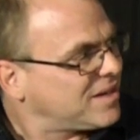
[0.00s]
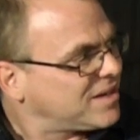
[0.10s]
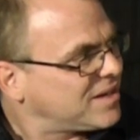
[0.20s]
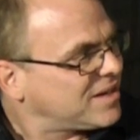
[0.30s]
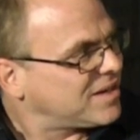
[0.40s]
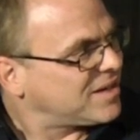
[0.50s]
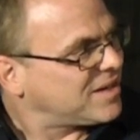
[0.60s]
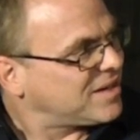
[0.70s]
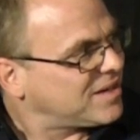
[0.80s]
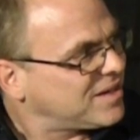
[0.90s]

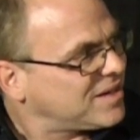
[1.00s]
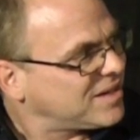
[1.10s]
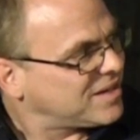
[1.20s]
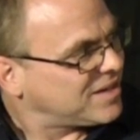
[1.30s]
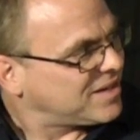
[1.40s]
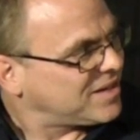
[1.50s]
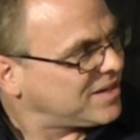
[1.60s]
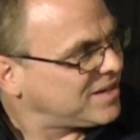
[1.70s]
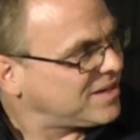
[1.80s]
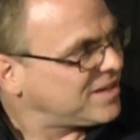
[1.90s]

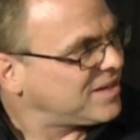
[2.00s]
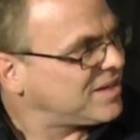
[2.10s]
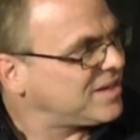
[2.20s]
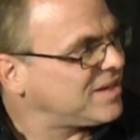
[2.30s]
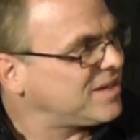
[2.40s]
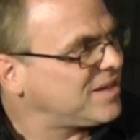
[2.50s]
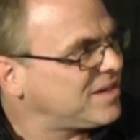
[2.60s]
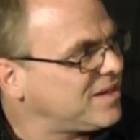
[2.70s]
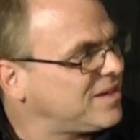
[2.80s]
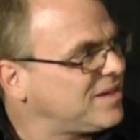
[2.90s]

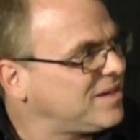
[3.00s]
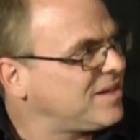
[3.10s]
(not speaking)